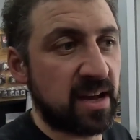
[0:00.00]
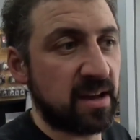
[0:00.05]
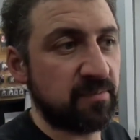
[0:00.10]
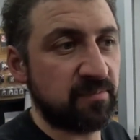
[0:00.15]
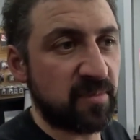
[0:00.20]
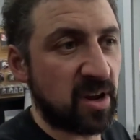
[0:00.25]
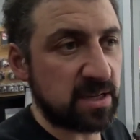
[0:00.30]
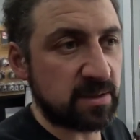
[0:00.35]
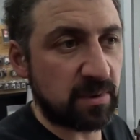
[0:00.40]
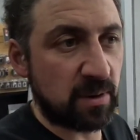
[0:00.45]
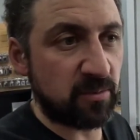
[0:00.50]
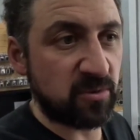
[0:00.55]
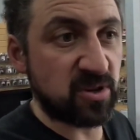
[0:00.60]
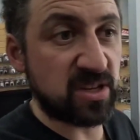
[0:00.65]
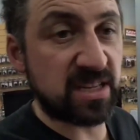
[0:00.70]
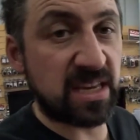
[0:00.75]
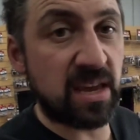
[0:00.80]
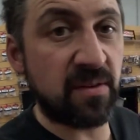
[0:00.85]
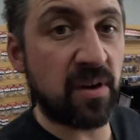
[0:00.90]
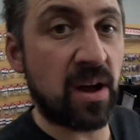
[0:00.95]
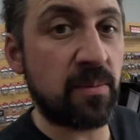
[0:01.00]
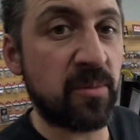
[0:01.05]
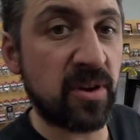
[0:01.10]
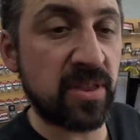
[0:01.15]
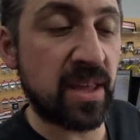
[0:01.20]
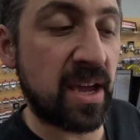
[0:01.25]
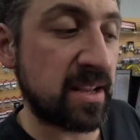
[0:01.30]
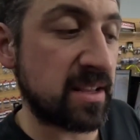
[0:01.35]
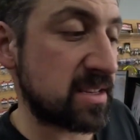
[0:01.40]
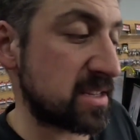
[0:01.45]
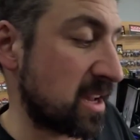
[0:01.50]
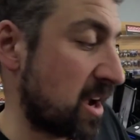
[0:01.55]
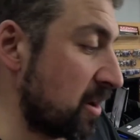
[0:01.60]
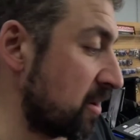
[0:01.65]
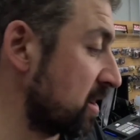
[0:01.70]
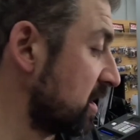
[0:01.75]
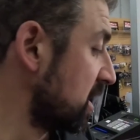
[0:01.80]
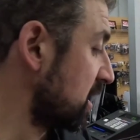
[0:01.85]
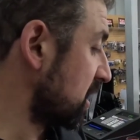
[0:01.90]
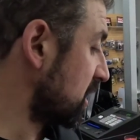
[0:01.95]
Most people just give up on that.
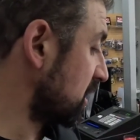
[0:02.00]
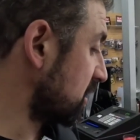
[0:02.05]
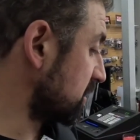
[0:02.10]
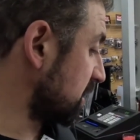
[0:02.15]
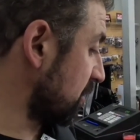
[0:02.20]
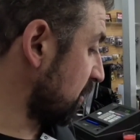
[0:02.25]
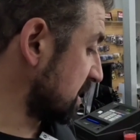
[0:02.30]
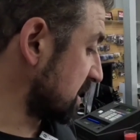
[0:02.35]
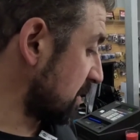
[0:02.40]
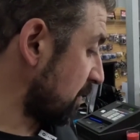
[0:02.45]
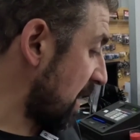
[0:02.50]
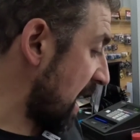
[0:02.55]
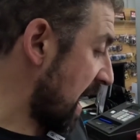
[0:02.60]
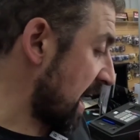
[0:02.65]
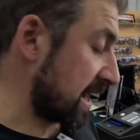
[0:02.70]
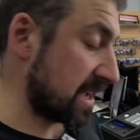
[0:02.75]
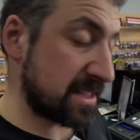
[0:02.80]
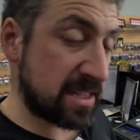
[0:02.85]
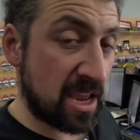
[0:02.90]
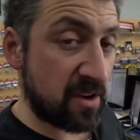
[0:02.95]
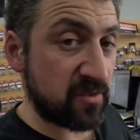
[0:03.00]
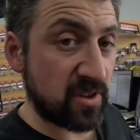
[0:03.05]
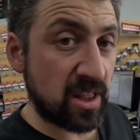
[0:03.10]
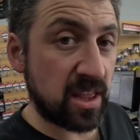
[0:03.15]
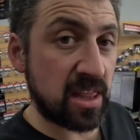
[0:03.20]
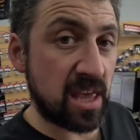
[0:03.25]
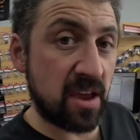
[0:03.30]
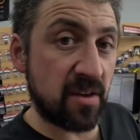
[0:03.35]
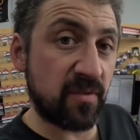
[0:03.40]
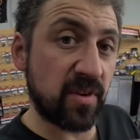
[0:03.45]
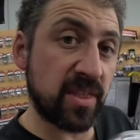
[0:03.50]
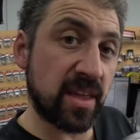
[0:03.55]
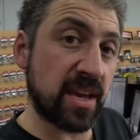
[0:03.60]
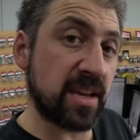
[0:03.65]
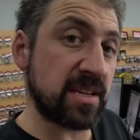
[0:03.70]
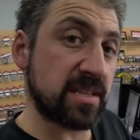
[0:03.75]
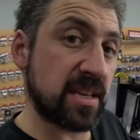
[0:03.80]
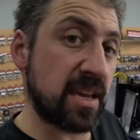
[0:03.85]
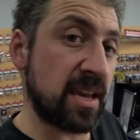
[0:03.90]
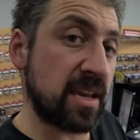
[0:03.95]
So there is a market definitely there for
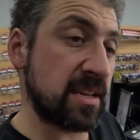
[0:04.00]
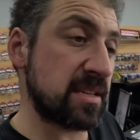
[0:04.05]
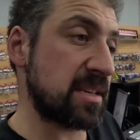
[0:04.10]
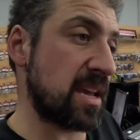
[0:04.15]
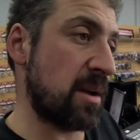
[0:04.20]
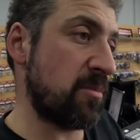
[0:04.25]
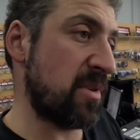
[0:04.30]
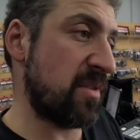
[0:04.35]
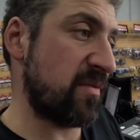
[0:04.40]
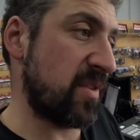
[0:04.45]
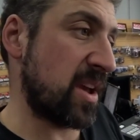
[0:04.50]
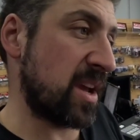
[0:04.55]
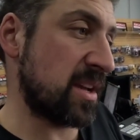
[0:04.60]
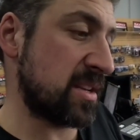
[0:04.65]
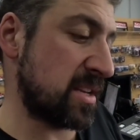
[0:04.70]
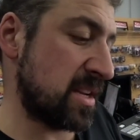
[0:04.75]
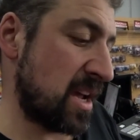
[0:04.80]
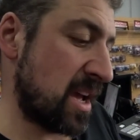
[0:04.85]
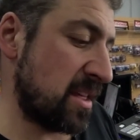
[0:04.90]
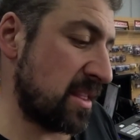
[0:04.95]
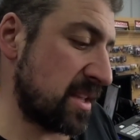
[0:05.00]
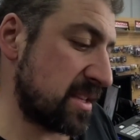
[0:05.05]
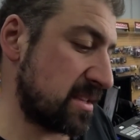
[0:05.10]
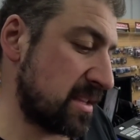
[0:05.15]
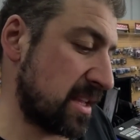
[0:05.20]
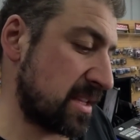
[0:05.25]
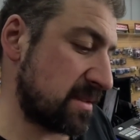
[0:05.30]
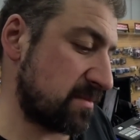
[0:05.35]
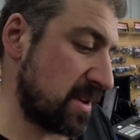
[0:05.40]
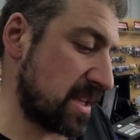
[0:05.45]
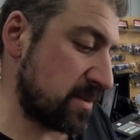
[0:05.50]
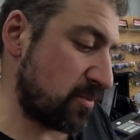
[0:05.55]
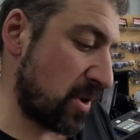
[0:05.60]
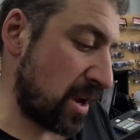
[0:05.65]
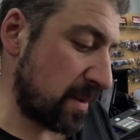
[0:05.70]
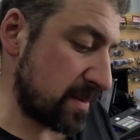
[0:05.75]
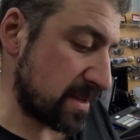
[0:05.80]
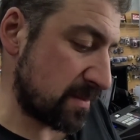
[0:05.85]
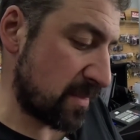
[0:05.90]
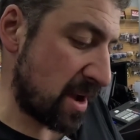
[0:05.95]
these things, and we figured, you know, let's bring
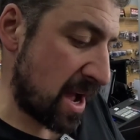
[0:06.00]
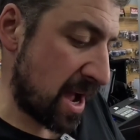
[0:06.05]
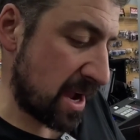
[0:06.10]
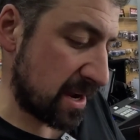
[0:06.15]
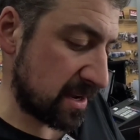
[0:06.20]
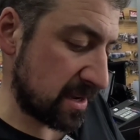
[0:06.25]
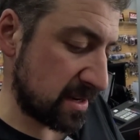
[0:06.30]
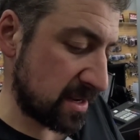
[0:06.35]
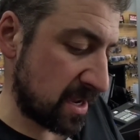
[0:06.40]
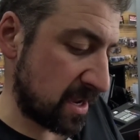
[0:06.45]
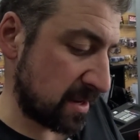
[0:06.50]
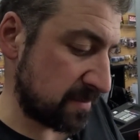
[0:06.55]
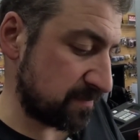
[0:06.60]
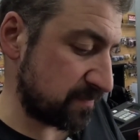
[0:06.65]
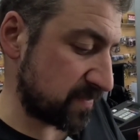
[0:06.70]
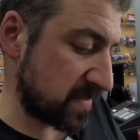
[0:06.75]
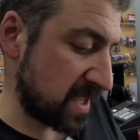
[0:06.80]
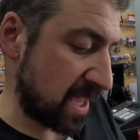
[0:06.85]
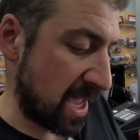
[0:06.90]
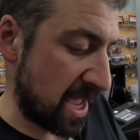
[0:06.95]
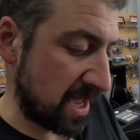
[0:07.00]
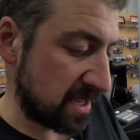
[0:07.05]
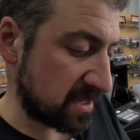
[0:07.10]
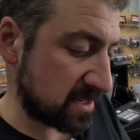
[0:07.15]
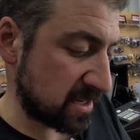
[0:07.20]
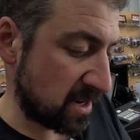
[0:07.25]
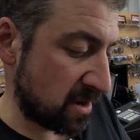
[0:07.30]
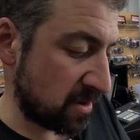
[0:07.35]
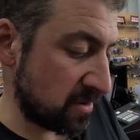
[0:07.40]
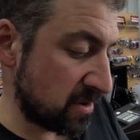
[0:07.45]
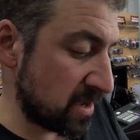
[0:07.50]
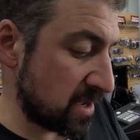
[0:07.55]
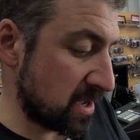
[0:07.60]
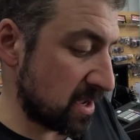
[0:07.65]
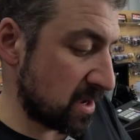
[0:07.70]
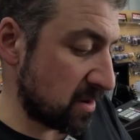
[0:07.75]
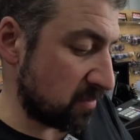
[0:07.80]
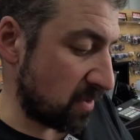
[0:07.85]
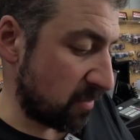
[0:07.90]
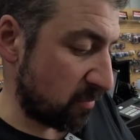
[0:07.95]
them to market. And yeah, so
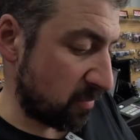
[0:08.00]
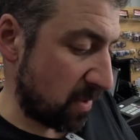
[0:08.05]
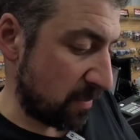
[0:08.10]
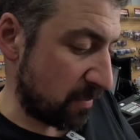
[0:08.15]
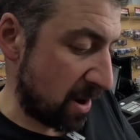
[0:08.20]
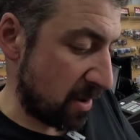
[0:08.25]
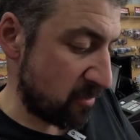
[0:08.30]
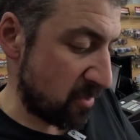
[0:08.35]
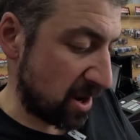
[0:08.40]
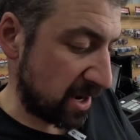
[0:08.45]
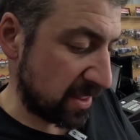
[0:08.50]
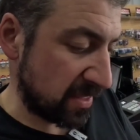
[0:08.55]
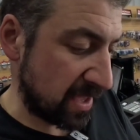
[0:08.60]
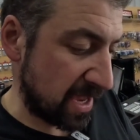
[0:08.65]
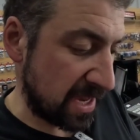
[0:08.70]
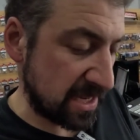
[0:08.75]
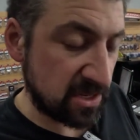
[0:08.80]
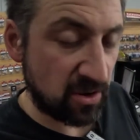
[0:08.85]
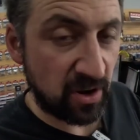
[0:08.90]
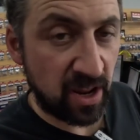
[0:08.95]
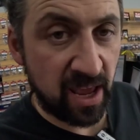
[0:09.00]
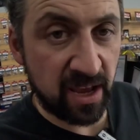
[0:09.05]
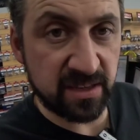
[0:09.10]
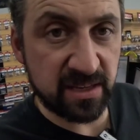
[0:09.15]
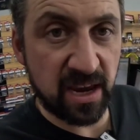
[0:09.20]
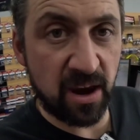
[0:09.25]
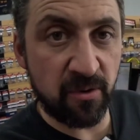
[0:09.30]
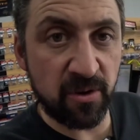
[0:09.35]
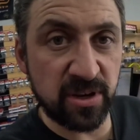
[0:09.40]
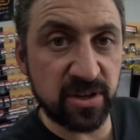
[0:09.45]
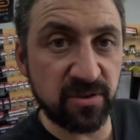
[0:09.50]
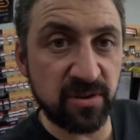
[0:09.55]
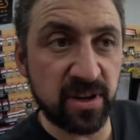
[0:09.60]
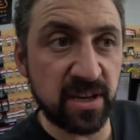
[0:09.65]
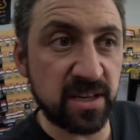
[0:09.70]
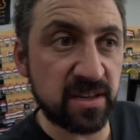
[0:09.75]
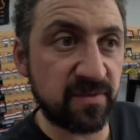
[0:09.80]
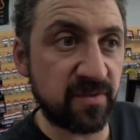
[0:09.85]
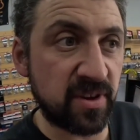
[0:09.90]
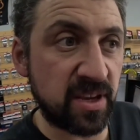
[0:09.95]
we've been running these on our
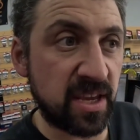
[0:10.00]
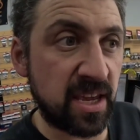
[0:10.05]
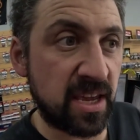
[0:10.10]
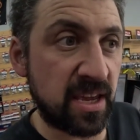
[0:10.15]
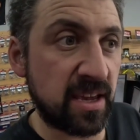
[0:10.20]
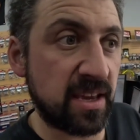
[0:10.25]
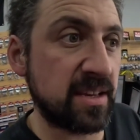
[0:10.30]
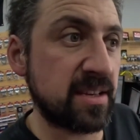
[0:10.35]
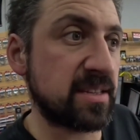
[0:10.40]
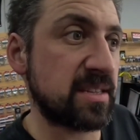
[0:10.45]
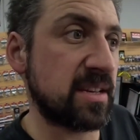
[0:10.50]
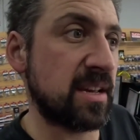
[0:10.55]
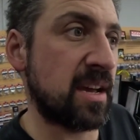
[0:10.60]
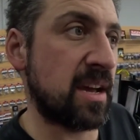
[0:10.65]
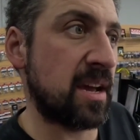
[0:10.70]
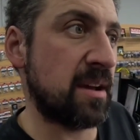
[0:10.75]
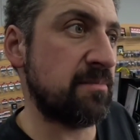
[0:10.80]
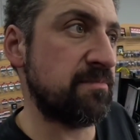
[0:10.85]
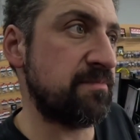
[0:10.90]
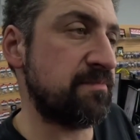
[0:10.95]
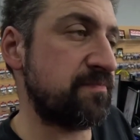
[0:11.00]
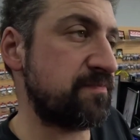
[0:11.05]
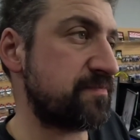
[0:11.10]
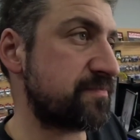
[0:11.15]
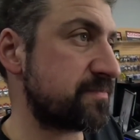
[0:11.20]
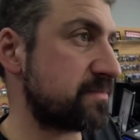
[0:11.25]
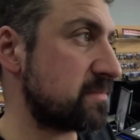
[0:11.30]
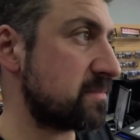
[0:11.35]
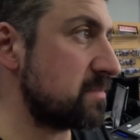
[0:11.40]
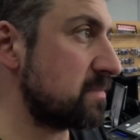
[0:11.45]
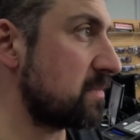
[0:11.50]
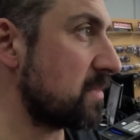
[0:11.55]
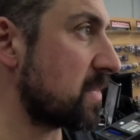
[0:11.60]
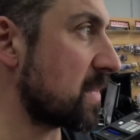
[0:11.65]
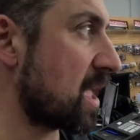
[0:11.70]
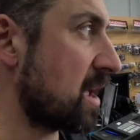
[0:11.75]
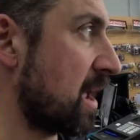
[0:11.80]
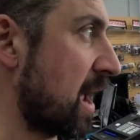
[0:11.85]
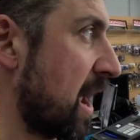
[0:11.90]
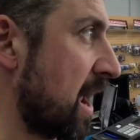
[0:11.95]
territories for years, and
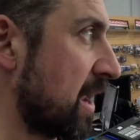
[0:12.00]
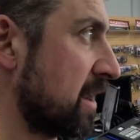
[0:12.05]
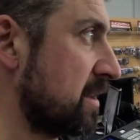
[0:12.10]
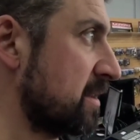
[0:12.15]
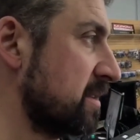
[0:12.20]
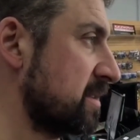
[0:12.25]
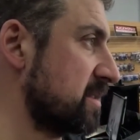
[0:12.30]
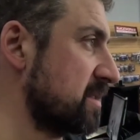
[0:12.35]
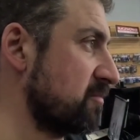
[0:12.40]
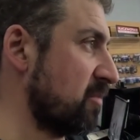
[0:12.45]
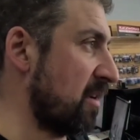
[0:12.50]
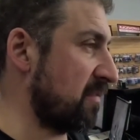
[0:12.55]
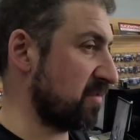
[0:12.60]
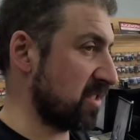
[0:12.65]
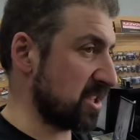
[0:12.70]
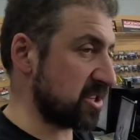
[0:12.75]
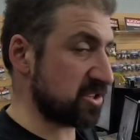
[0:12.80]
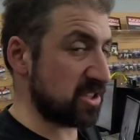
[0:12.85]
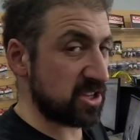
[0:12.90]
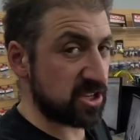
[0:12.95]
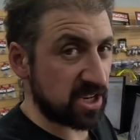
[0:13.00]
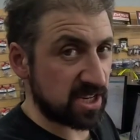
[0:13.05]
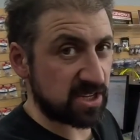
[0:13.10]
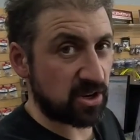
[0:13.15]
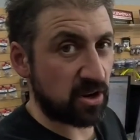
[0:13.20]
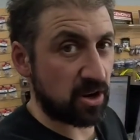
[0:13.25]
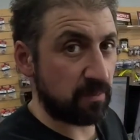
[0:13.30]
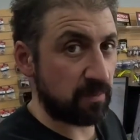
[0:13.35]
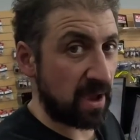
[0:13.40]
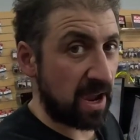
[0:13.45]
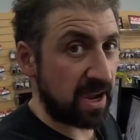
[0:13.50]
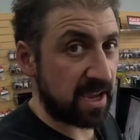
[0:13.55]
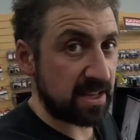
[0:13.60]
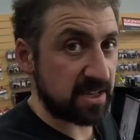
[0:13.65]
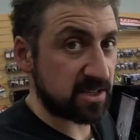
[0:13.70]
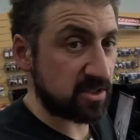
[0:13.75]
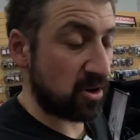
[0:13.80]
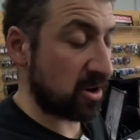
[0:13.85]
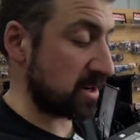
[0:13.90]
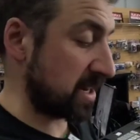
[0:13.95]
we've literally just got them back in
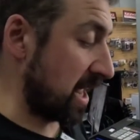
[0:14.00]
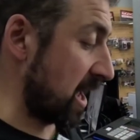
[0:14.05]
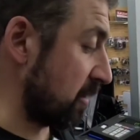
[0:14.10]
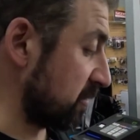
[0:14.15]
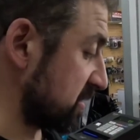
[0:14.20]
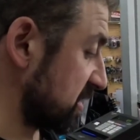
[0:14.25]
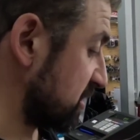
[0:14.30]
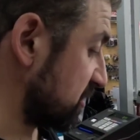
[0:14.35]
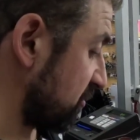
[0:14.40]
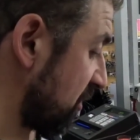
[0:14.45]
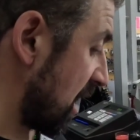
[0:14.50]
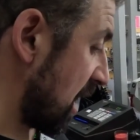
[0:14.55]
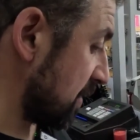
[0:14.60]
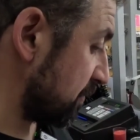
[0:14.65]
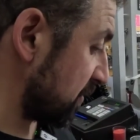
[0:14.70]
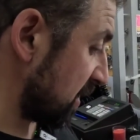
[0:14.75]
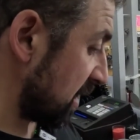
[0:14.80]
stock now, which is great.